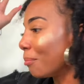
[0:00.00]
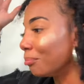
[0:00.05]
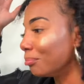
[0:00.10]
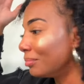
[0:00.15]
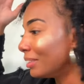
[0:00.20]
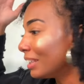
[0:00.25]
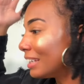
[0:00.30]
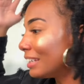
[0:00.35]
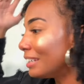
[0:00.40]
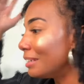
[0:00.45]

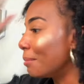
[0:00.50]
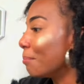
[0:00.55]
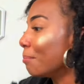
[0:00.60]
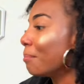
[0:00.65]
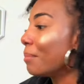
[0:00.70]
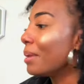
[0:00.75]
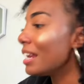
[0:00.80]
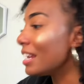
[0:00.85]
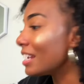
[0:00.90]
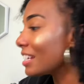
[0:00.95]
I'm
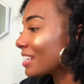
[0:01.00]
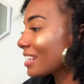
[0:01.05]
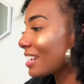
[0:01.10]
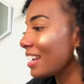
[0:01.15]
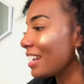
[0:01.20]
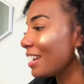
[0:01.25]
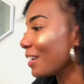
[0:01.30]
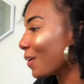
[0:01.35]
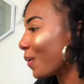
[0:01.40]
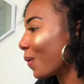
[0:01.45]

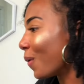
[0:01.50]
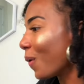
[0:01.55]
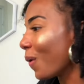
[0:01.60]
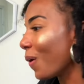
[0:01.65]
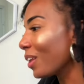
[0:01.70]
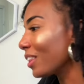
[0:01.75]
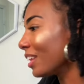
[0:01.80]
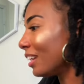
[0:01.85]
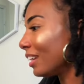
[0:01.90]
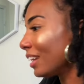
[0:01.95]
diminishing
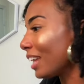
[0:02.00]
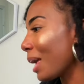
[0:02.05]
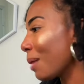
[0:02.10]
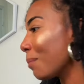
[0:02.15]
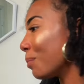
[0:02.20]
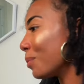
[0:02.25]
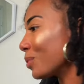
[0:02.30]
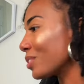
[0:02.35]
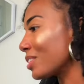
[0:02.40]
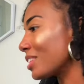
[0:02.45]
all the
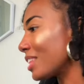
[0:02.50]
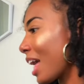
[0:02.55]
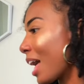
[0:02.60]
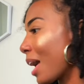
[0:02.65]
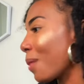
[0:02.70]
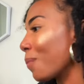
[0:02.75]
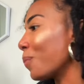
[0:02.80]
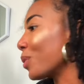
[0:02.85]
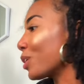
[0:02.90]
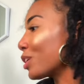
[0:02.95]
labels
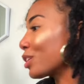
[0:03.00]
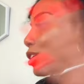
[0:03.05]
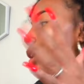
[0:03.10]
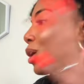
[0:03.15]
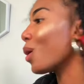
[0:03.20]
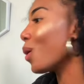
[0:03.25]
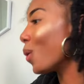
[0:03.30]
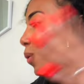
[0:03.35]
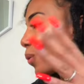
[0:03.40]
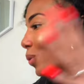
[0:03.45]
that were
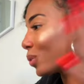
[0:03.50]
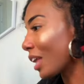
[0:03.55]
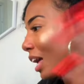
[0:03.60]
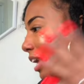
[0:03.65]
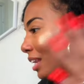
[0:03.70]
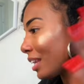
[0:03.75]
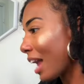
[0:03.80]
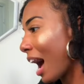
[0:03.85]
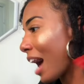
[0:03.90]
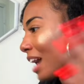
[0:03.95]
told
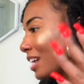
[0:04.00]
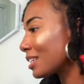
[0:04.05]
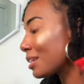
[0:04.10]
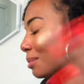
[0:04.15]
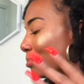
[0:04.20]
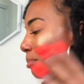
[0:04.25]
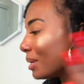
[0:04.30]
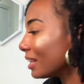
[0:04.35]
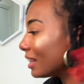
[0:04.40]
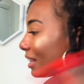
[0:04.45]
that I
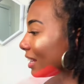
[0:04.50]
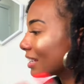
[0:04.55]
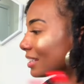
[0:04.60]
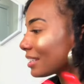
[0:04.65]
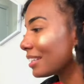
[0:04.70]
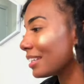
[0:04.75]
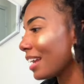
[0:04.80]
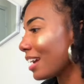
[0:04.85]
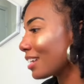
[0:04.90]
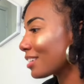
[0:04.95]
should be
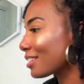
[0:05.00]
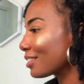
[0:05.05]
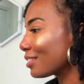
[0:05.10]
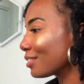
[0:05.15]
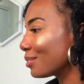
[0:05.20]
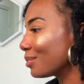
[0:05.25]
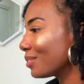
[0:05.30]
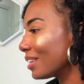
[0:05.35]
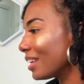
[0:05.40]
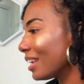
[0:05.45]
this and I
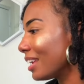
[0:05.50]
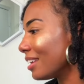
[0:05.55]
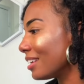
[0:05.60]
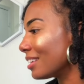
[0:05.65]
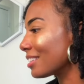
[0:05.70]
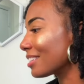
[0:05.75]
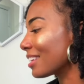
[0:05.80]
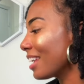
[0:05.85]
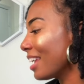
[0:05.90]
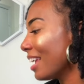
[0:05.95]
should do
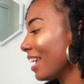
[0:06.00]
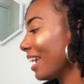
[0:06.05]
this.